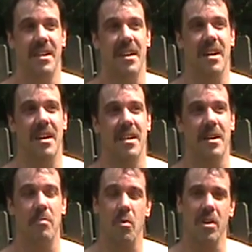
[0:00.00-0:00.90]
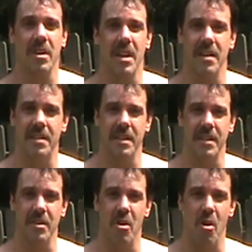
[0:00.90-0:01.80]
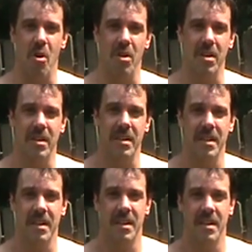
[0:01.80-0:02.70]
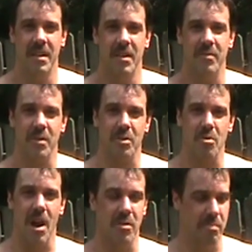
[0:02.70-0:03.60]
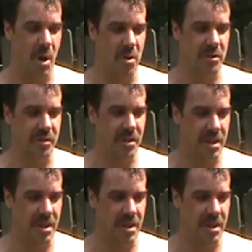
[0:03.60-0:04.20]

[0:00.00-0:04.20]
Uh, working on digging the hole for the ground post.